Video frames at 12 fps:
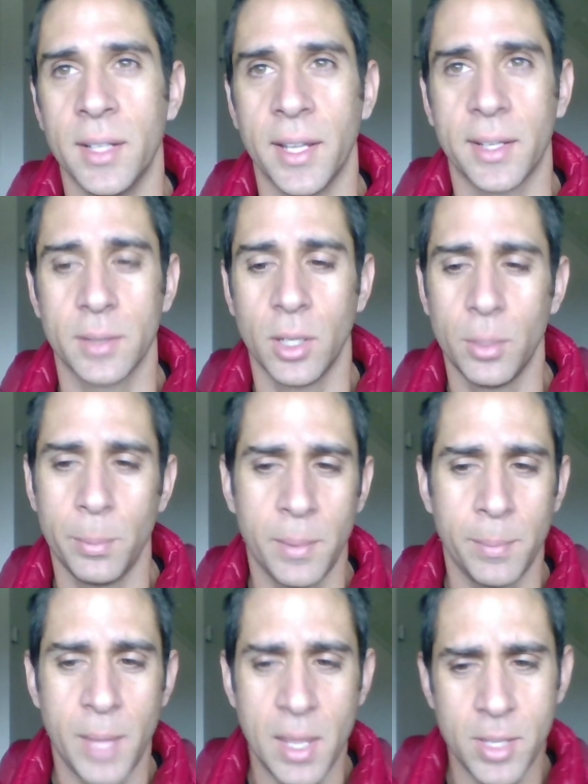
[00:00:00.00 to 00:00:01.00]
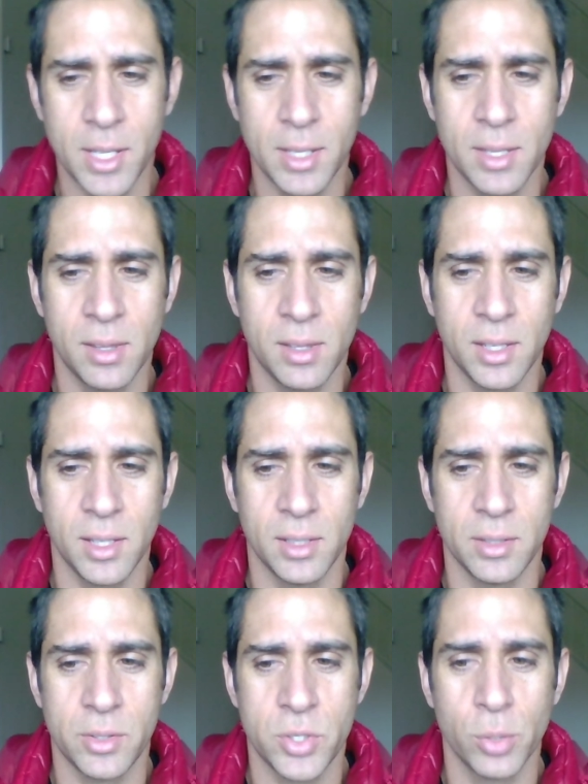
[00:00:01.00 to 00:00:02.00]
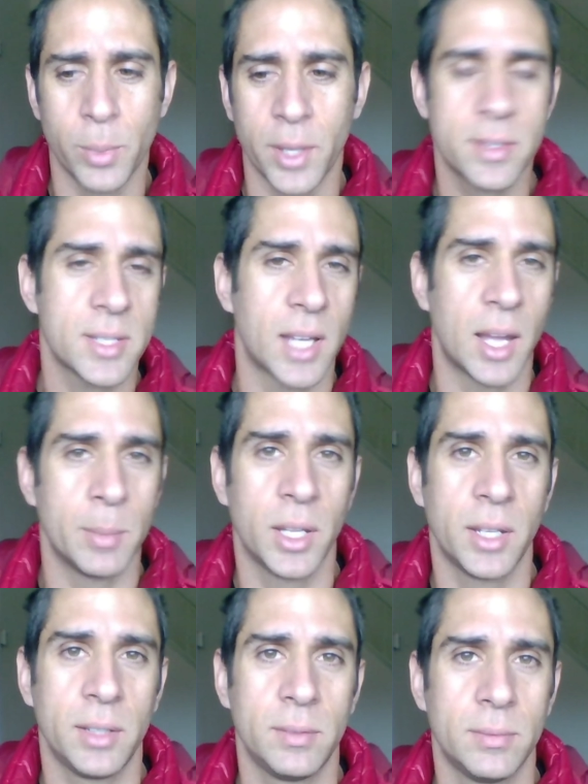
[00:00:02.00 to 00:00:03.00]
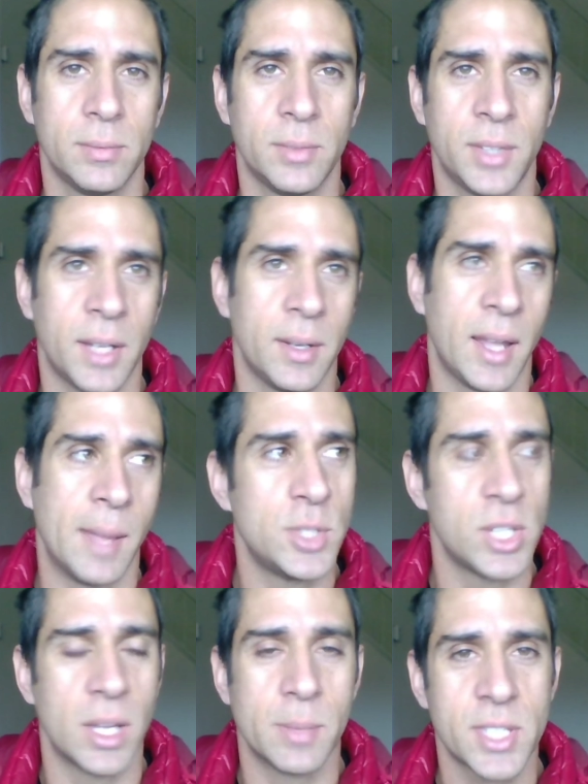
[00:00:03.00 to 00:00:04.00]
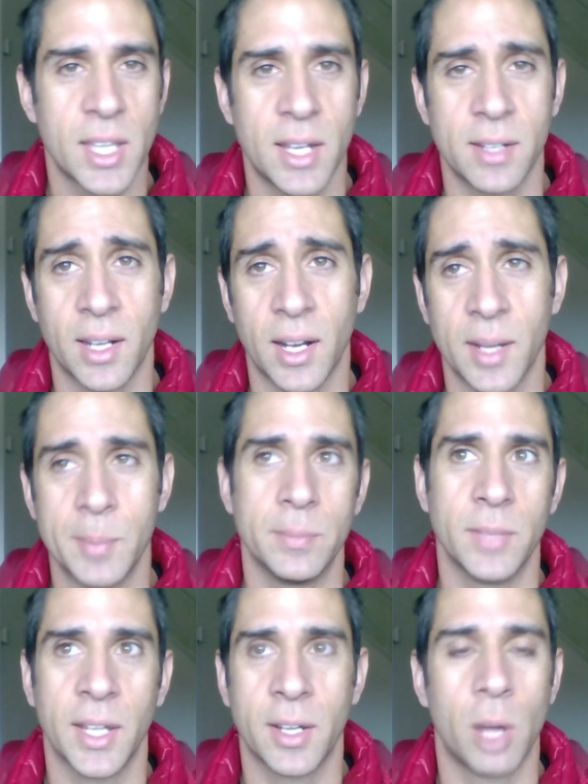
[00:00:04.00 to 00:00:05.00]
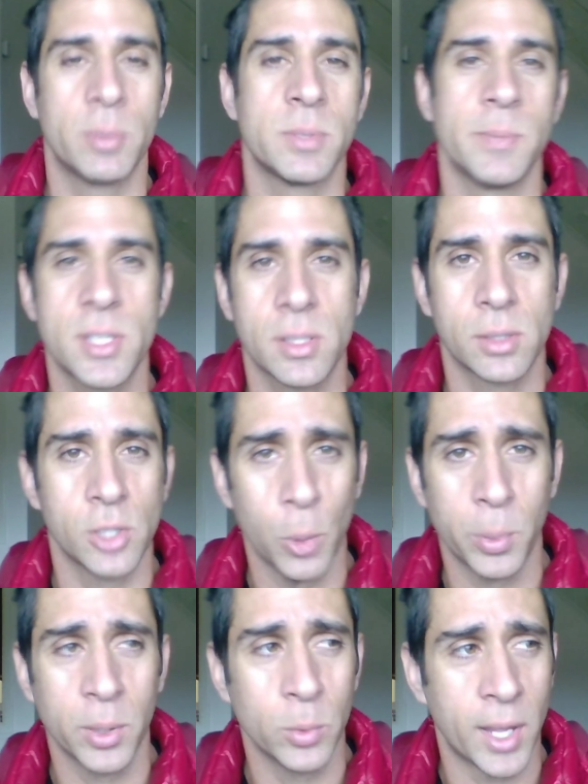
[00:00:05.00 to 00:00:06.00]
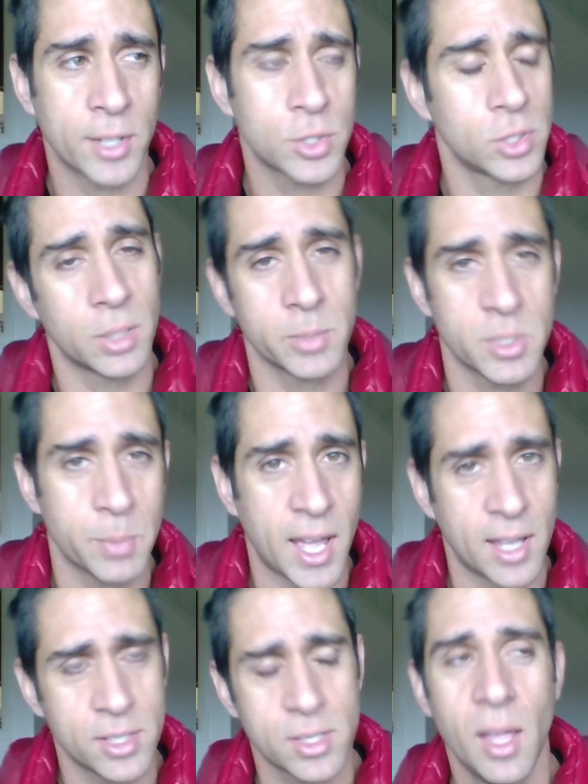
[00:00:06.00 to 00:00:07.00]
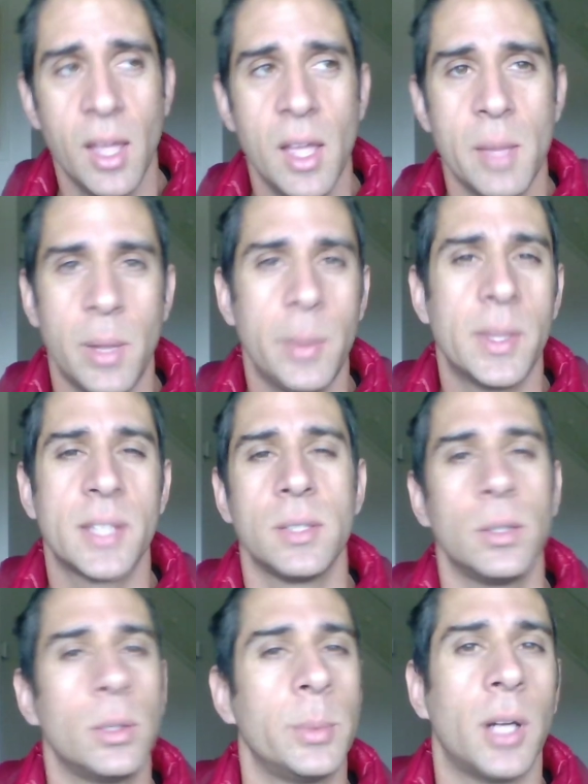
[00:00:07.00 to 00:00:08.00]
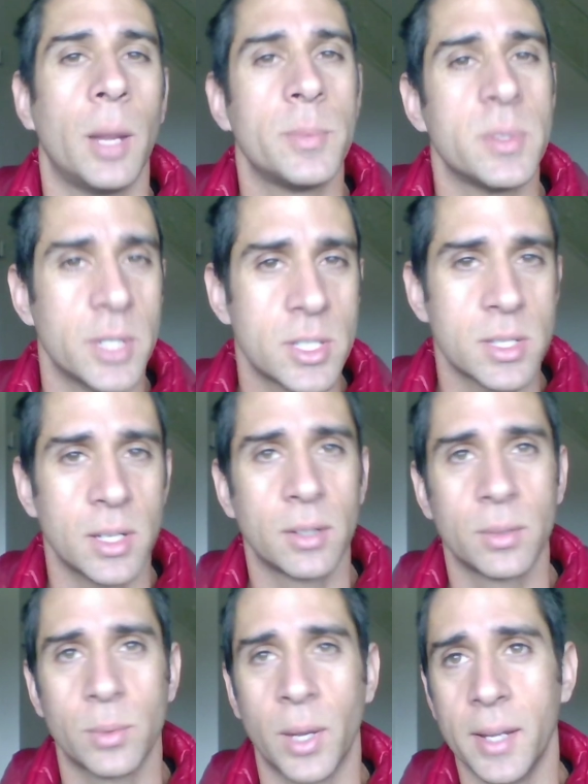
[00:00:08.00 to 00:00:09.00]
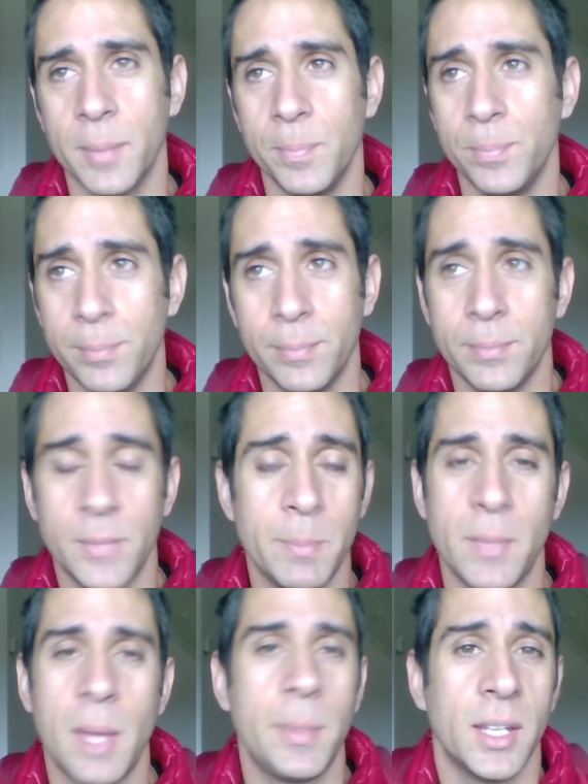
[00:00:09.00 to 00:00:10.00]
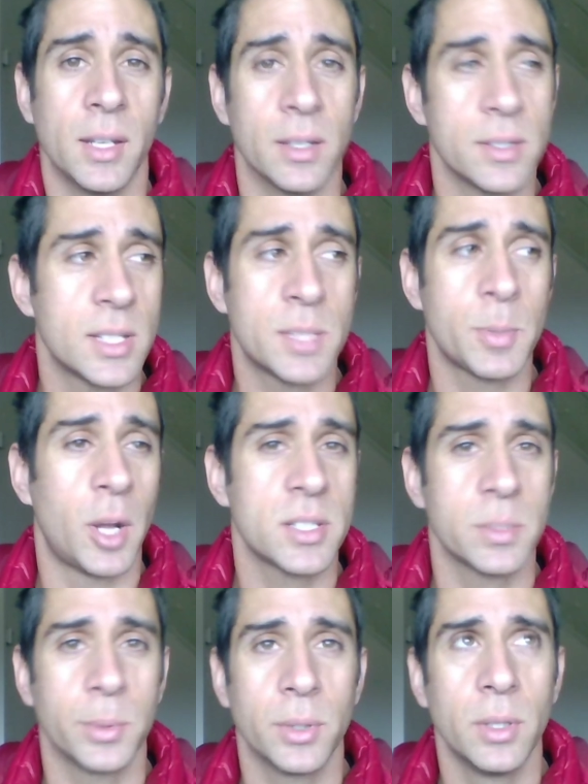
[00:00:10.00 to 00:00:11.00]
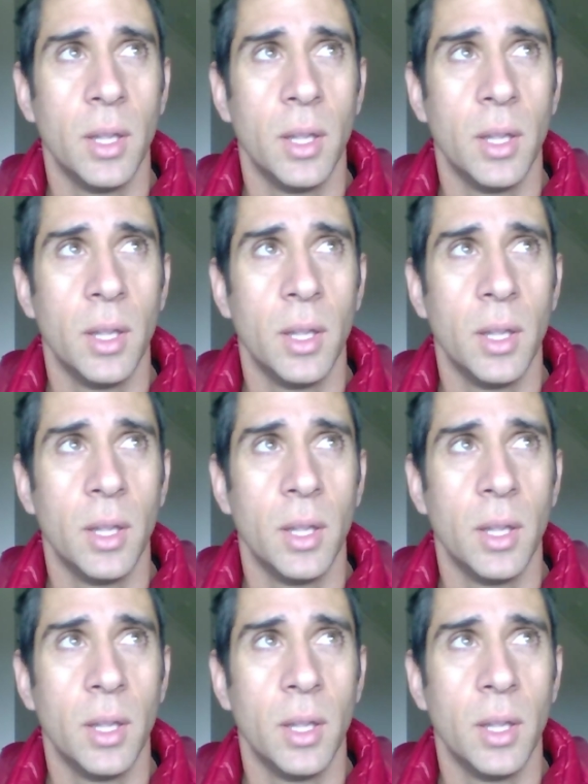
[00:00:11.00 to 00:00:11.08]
Like maybe the 2-month timeline that MGM said and that I'm like optimistically hoping will actually come to pass, maybe that's a little bit optimistic, right? Maybe it is. It's possible.